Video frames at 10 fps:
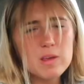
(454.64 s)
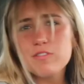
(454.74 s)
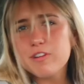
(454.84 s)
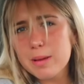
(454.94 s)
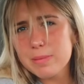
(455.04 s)
You
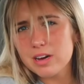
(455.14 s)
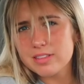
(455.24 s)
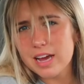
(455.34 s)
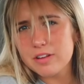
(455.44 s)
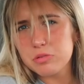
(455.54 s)
can fight me
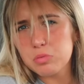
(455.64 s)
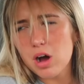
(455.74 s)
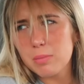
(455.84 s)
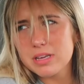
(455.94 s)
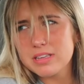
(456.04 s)
on that if you
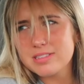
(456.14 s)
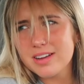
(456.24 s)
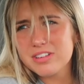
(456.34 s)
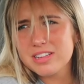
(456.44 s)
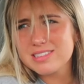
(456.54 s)
want, but he's
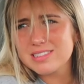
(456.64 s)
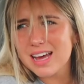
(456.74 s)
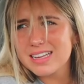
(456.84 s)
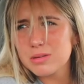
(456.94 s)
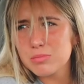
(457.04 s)
definitely
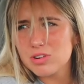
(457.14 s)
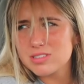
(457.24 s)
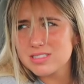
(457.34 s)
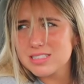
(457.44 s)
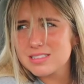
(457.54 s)
signed more
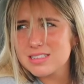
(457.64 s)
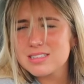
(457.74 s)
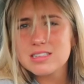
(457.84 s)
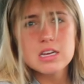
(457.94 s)
seasons.